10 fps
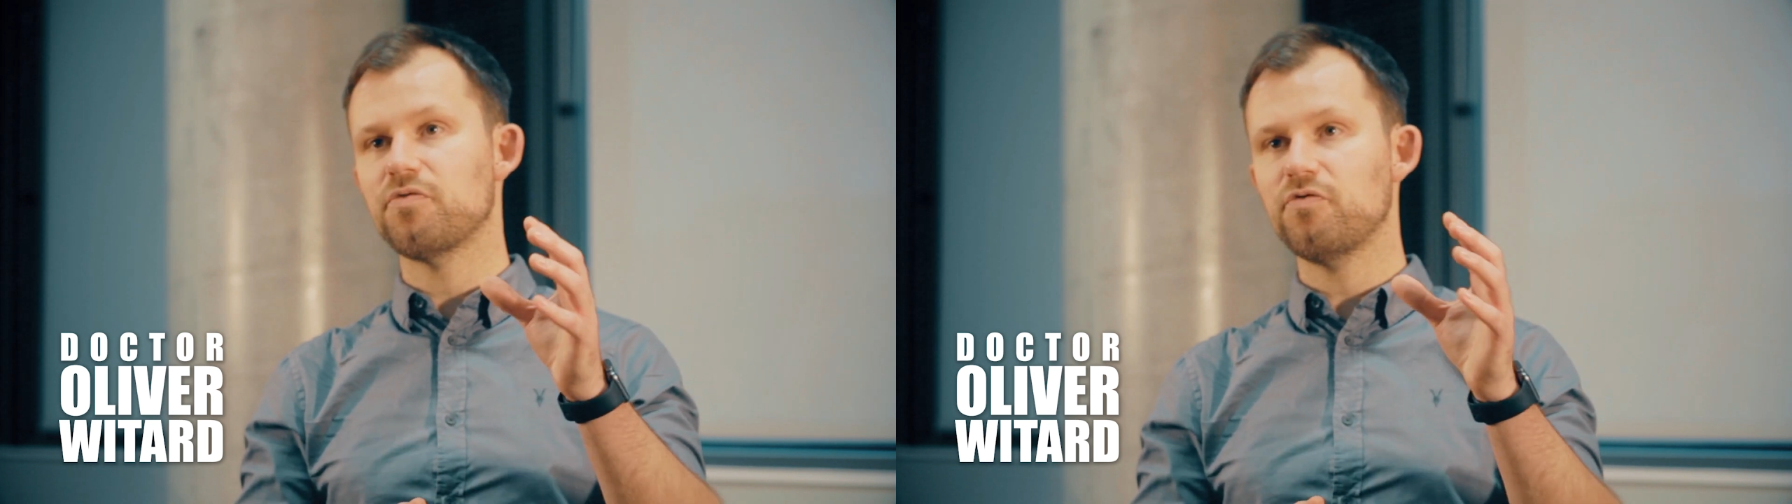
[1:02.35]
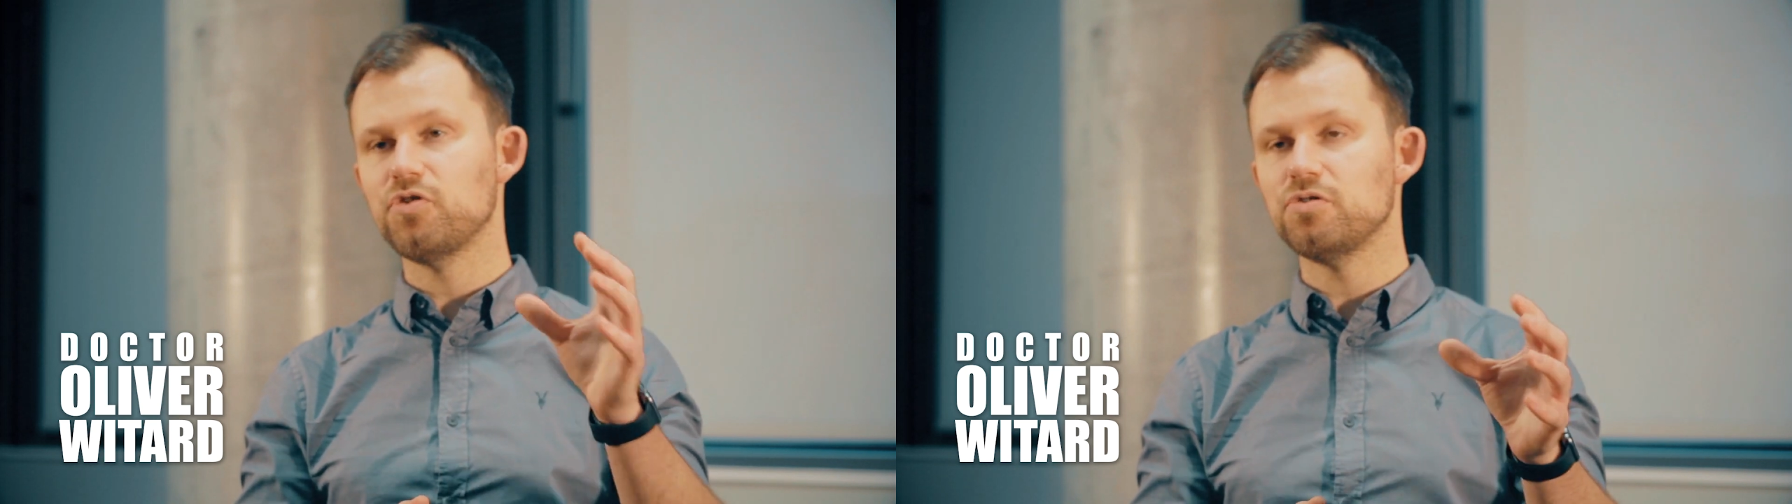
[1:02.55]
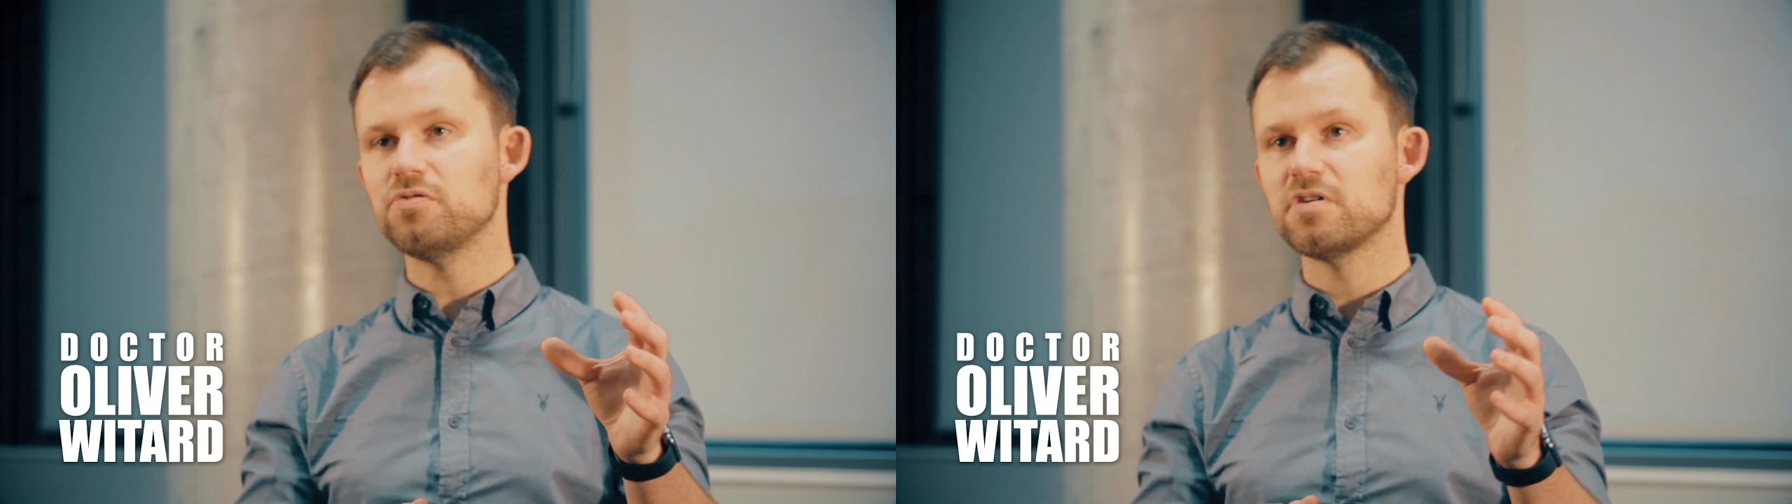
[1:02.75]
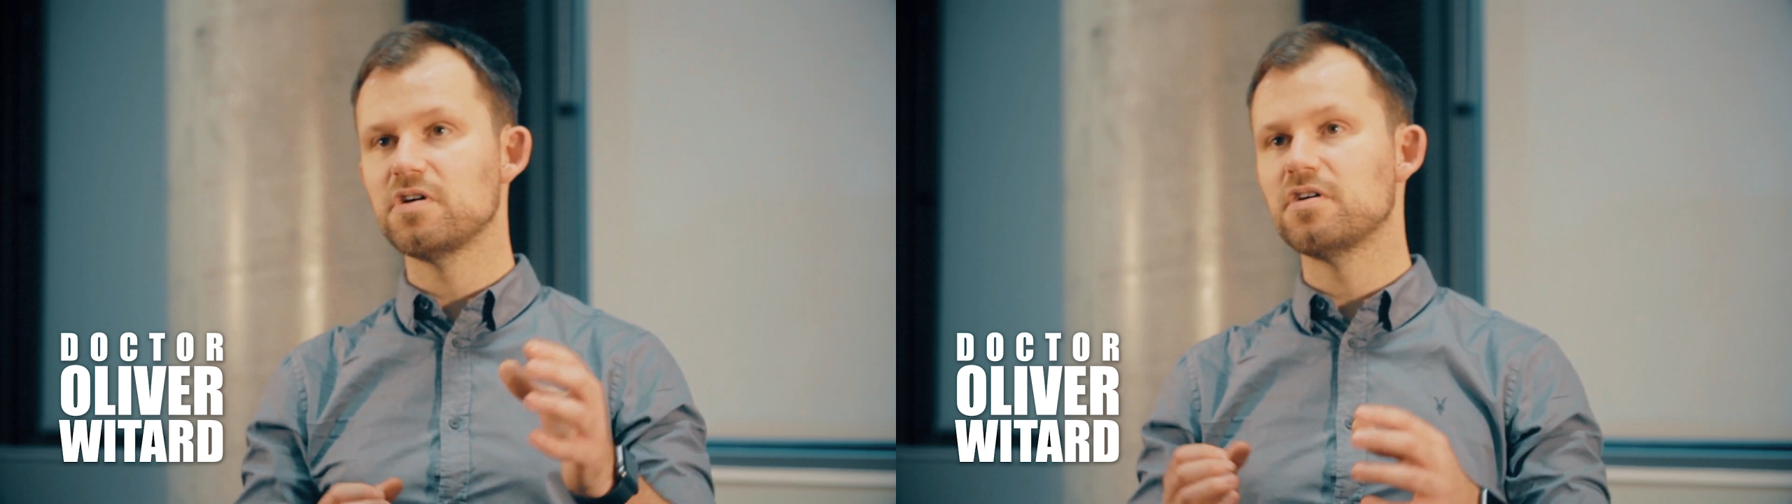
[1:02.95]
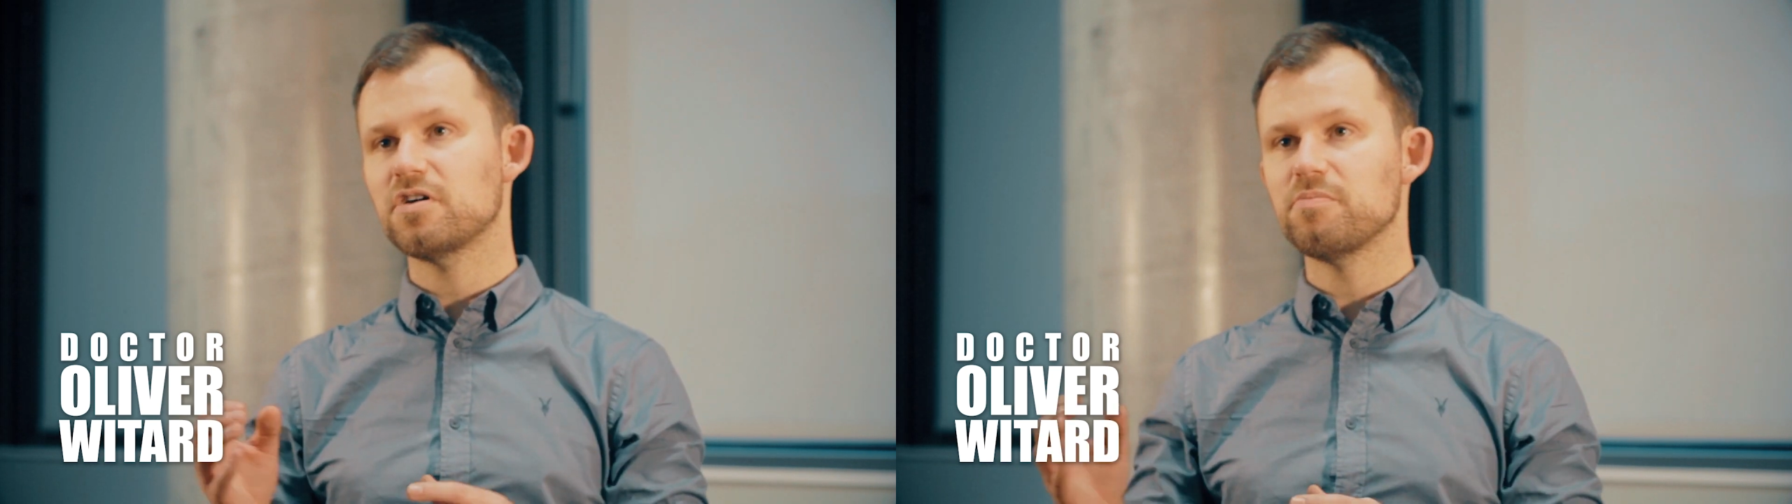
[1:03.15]
food
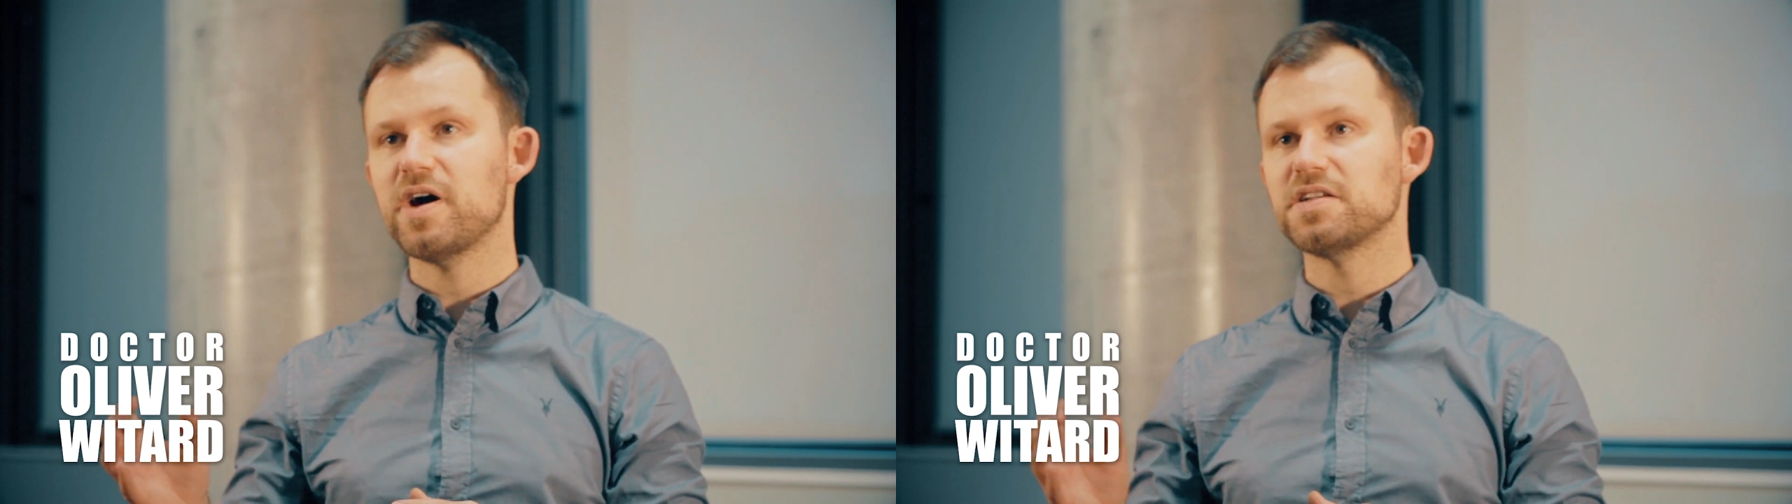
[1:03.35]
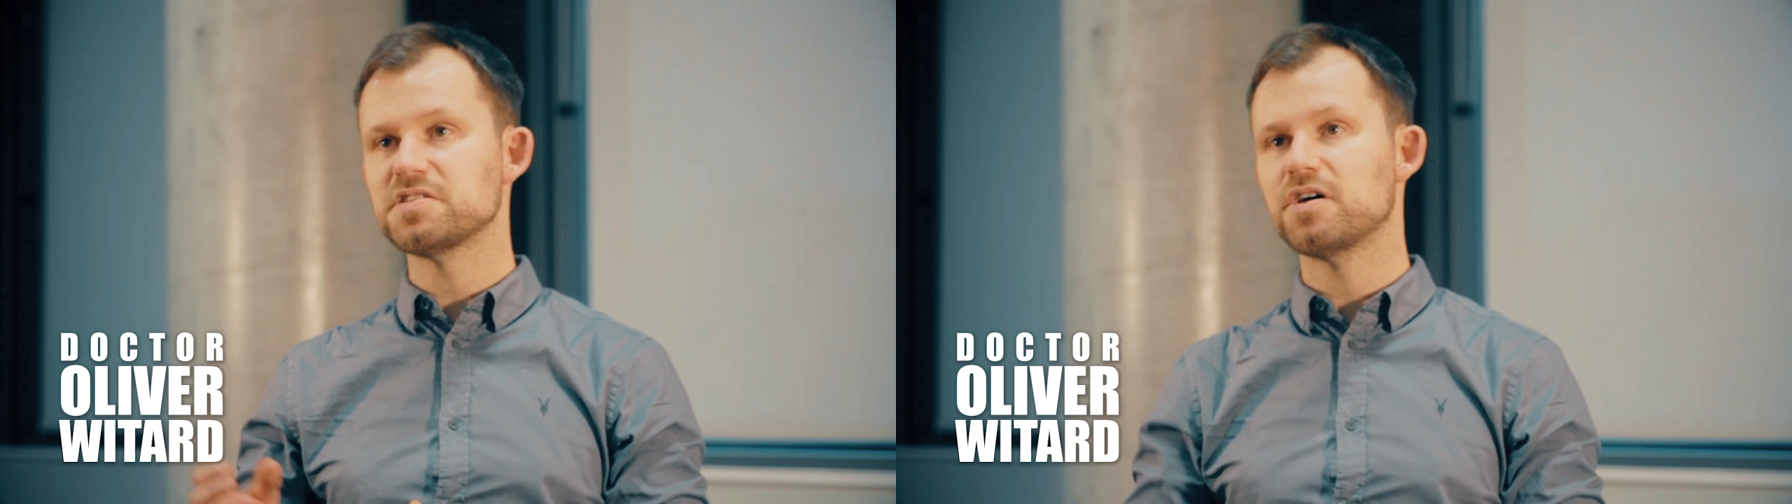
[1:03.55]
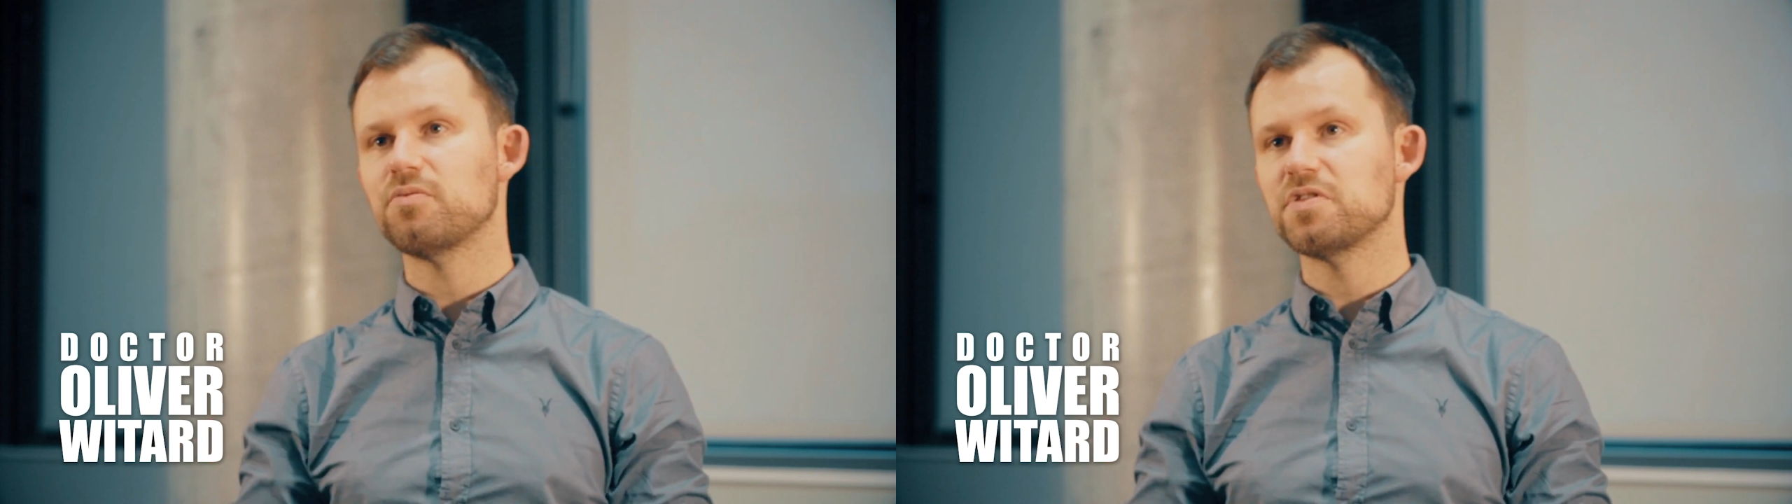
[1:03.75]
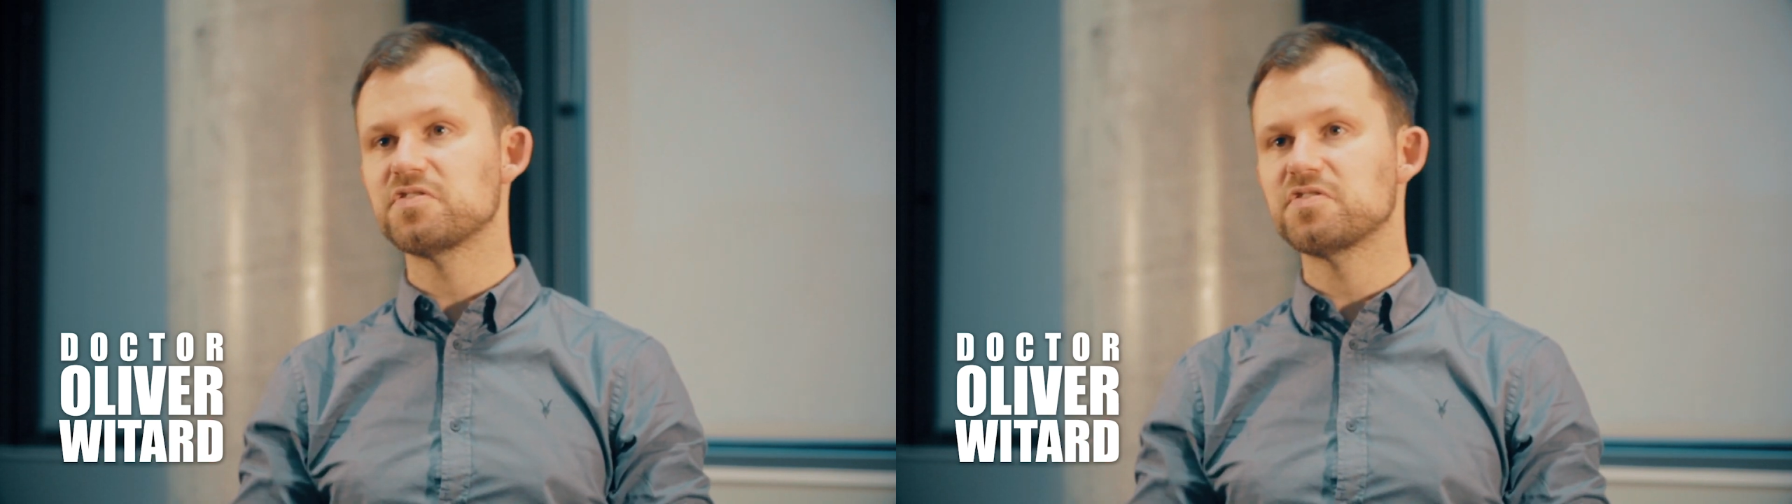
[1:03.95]
compared to with